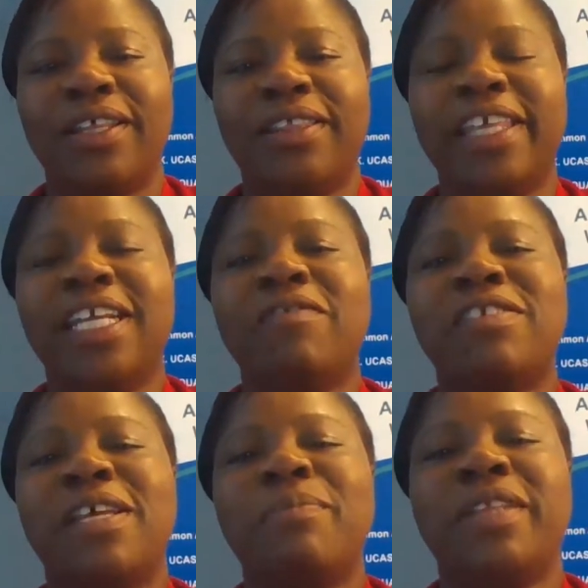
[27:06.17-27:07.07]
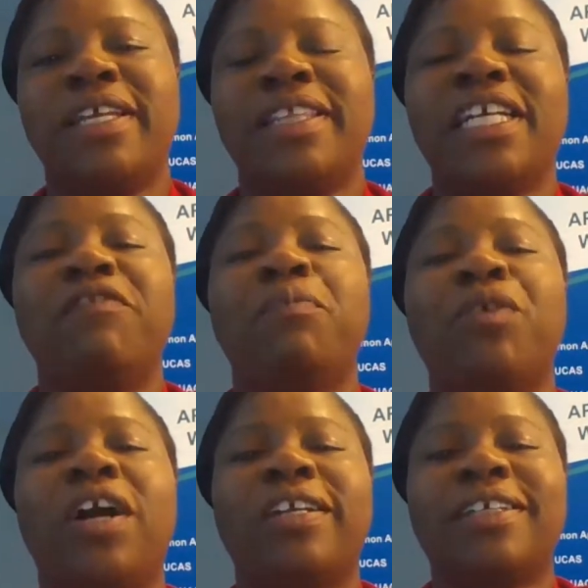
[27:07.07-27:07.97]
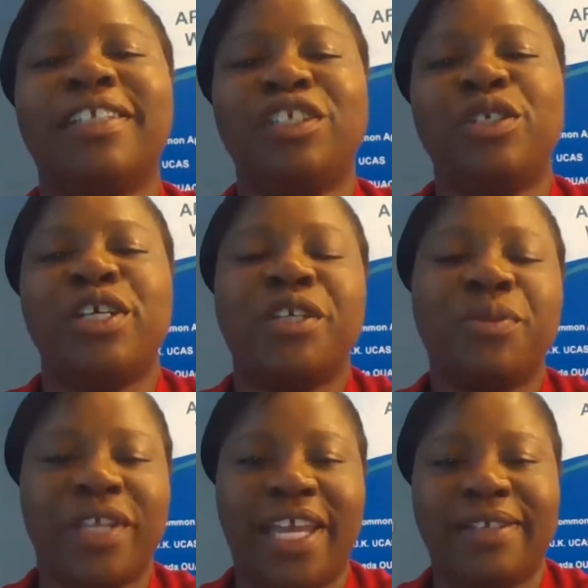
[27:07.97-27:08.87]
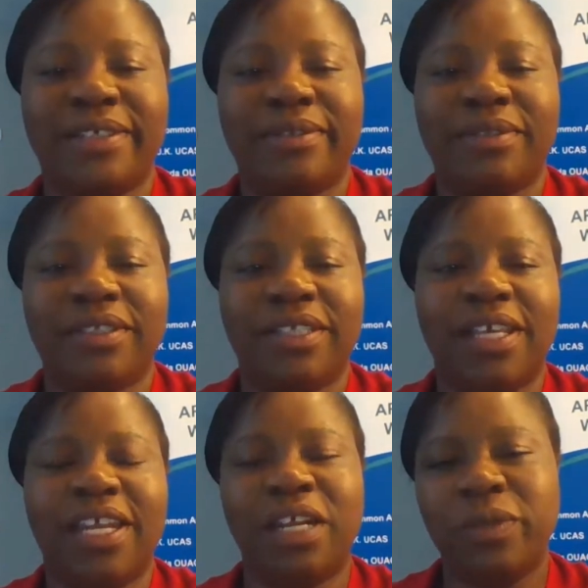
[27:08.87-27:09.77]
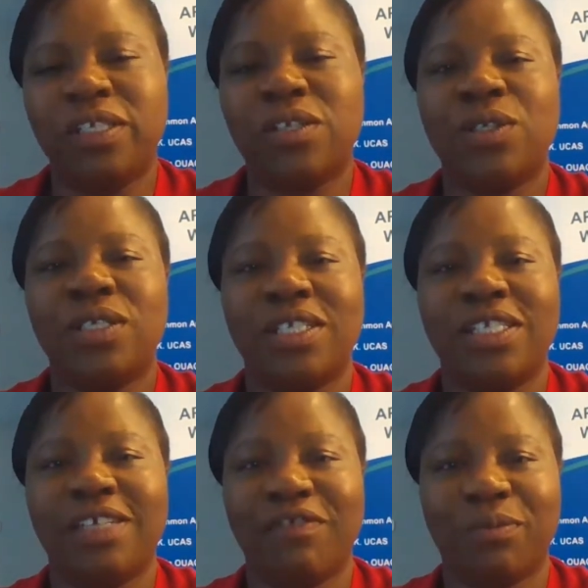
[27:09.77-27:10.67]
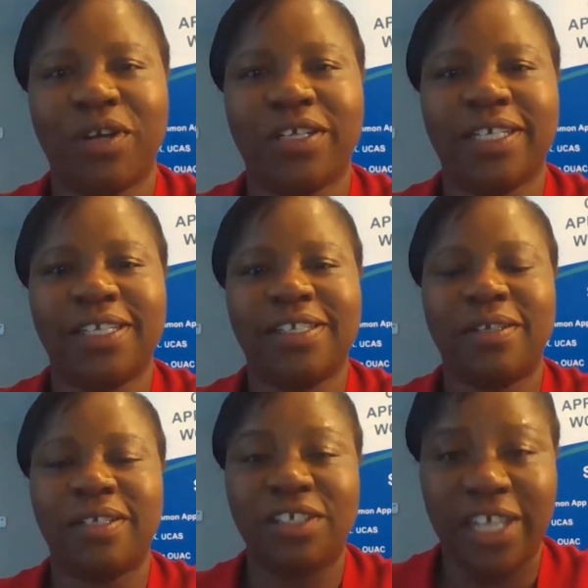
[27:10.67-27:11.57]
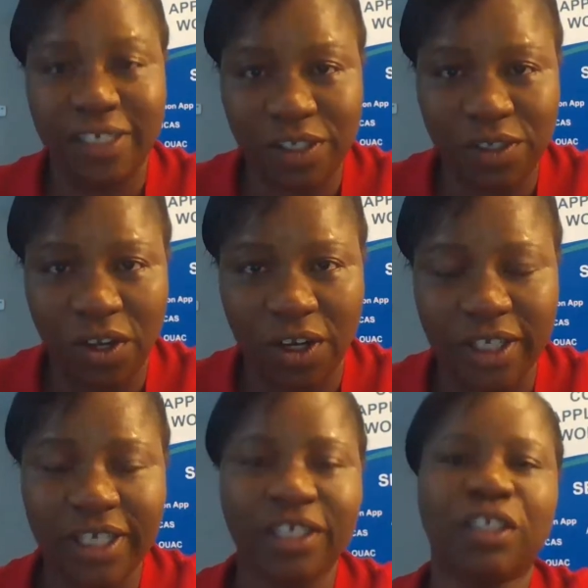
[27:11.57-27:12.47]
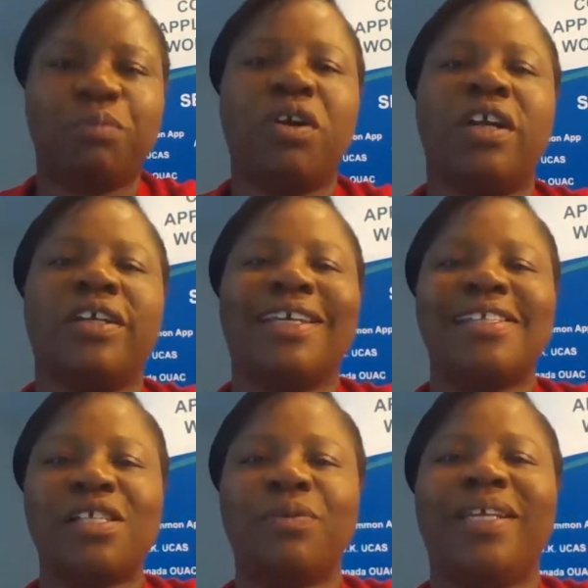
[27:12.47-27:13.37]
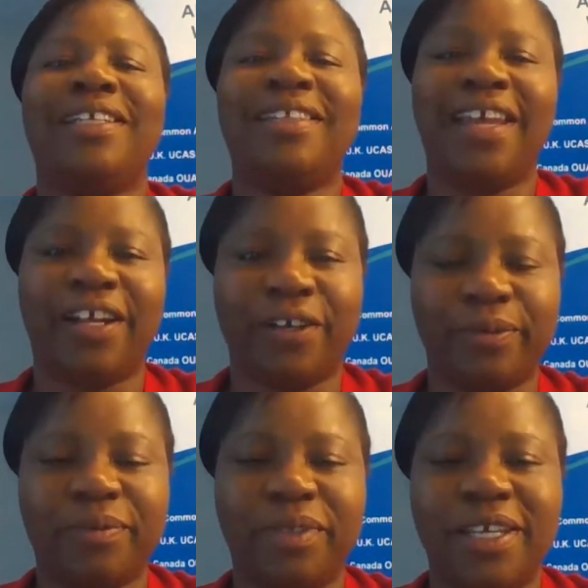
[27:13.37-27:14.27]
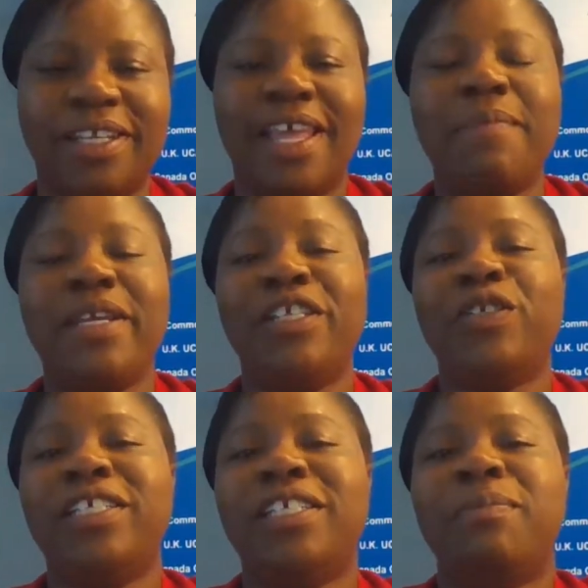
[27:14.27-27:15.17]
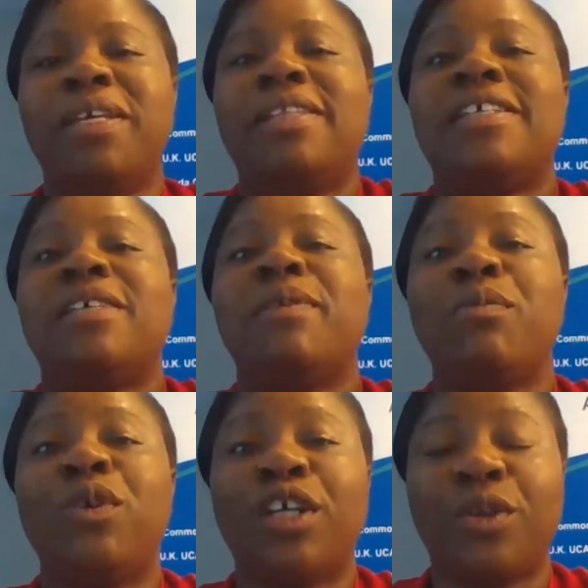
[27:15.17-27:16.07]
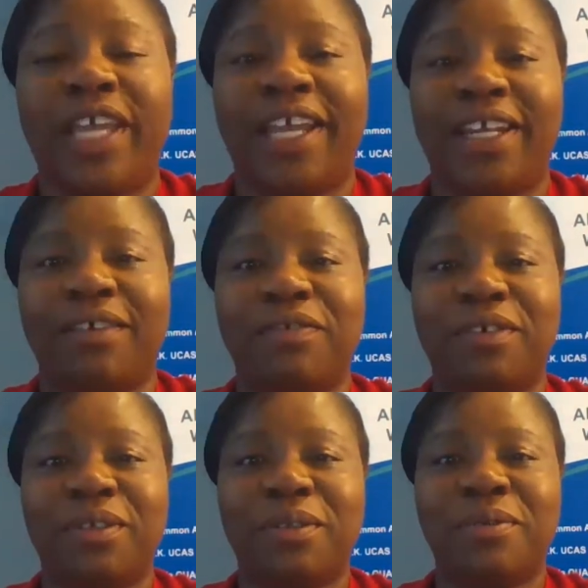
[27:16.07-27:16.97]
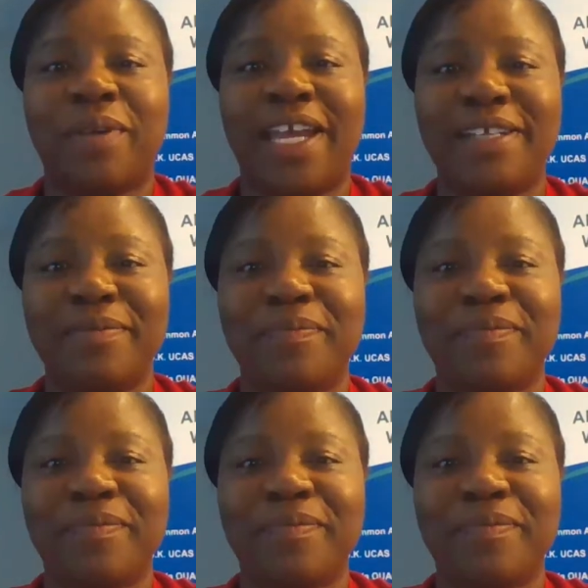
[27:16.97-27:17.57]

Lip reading: think of a product that you can create and then research it to see if the product is there. And chances are the product is already there. That means you need to be a little bit more creative, right?